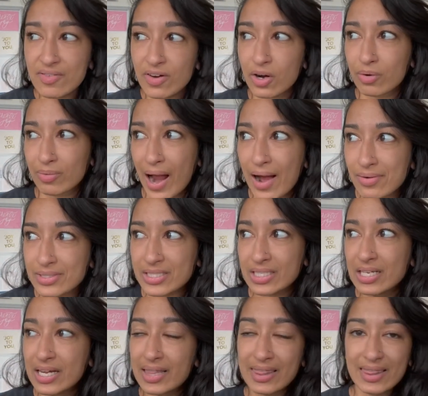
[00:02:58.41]
around
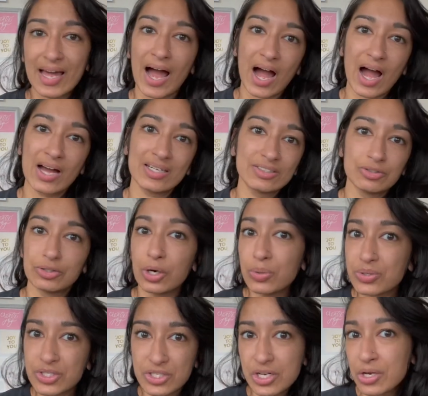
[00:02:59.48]

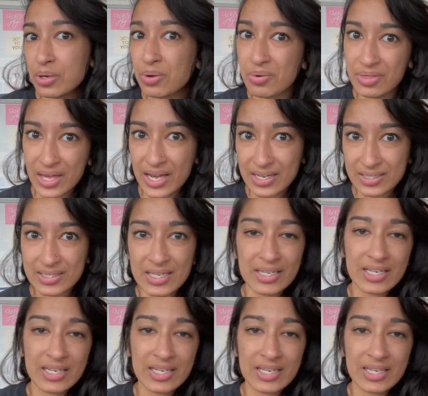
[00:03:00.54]
those two things, like